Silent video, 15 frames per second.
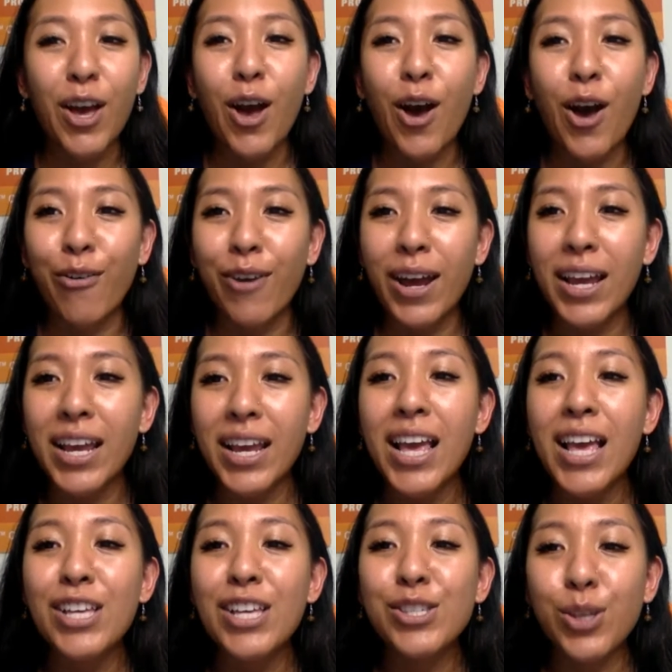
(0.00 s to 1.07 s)
All right.
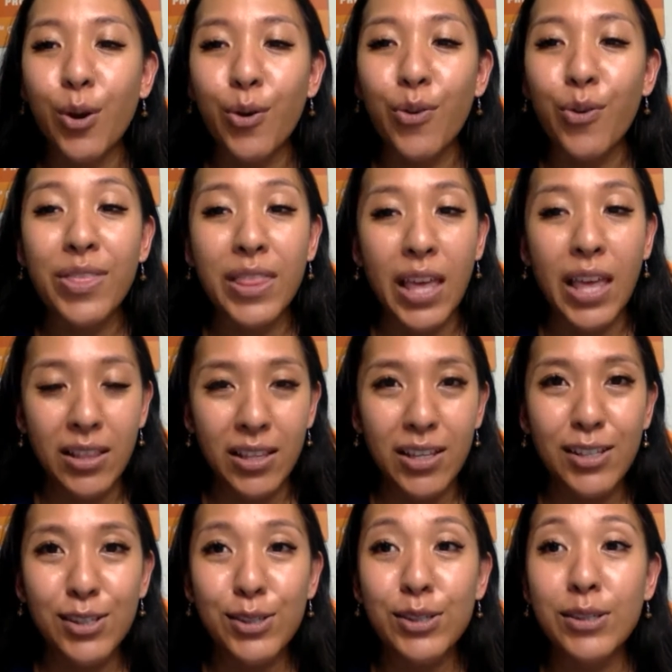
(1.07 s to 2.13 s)
So that
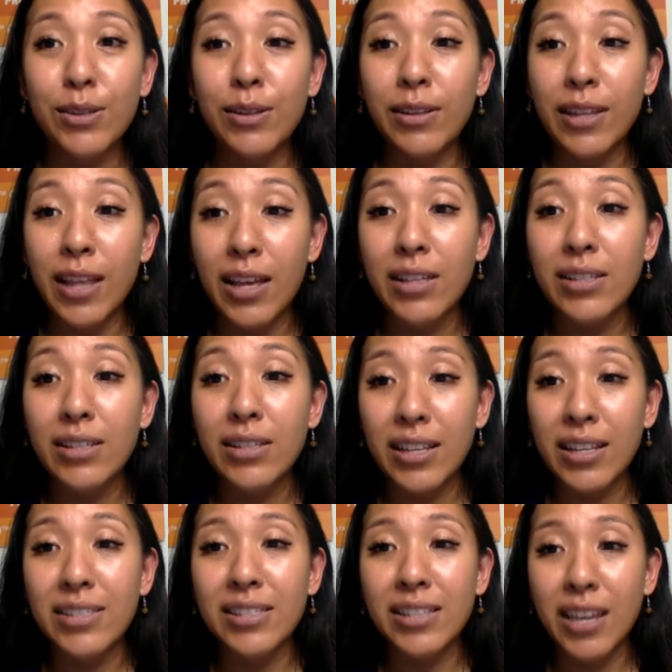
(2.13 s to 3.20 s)
is
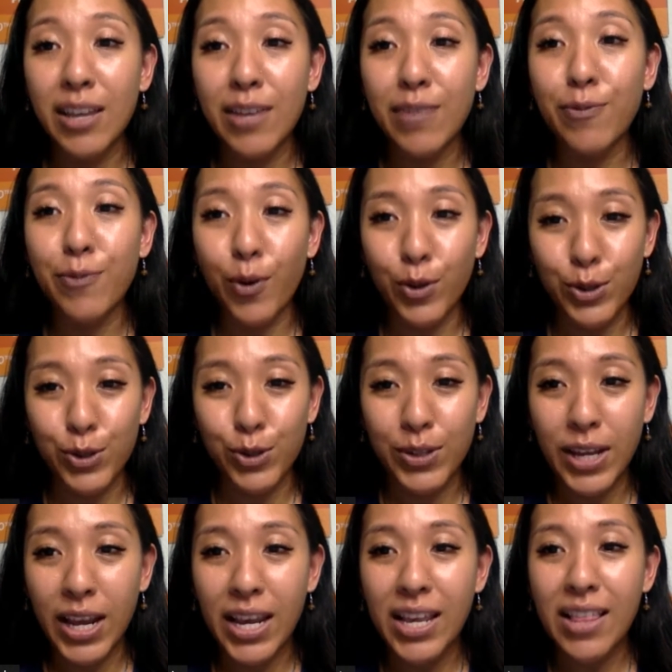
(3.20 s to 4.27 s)
it for
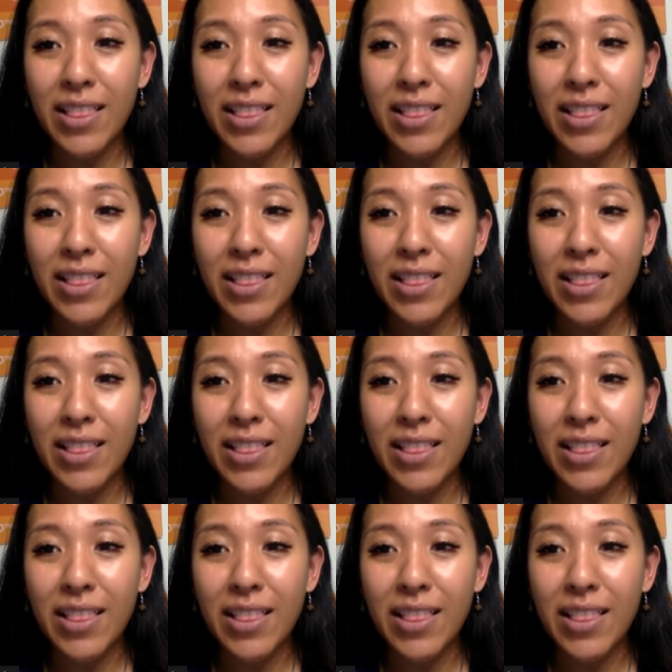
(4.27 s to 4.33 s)
today.